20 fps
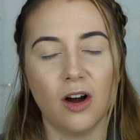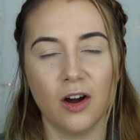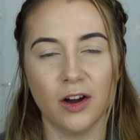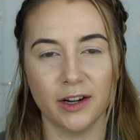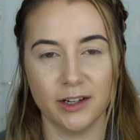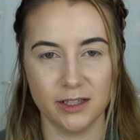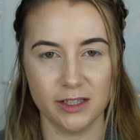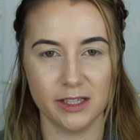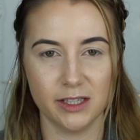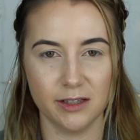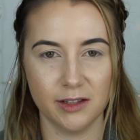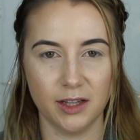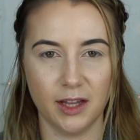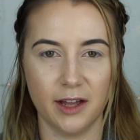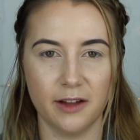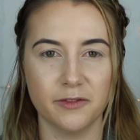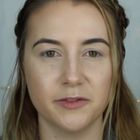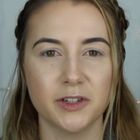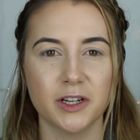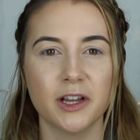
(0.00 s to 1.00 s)
honestly
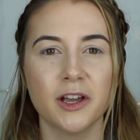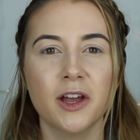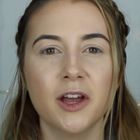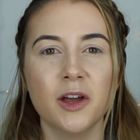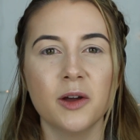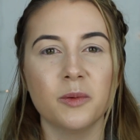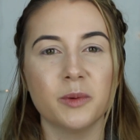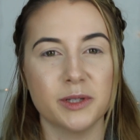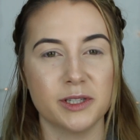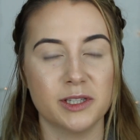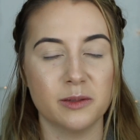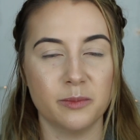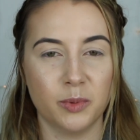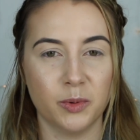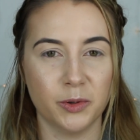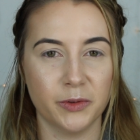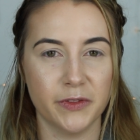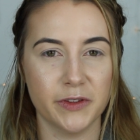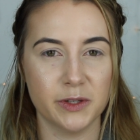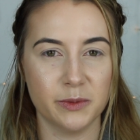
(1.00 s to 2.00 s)
loved was the
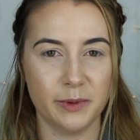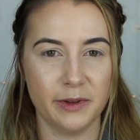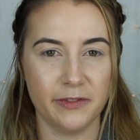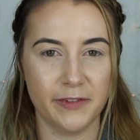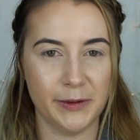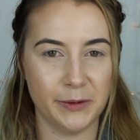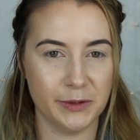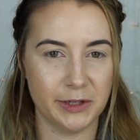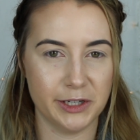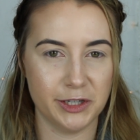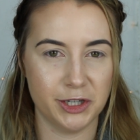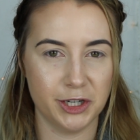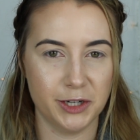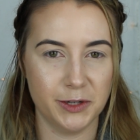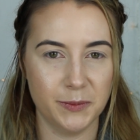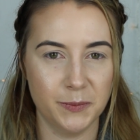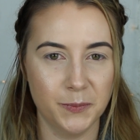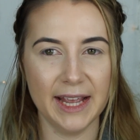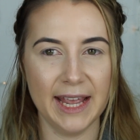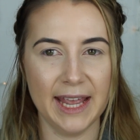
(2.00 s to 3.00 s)
Born This Way foundation.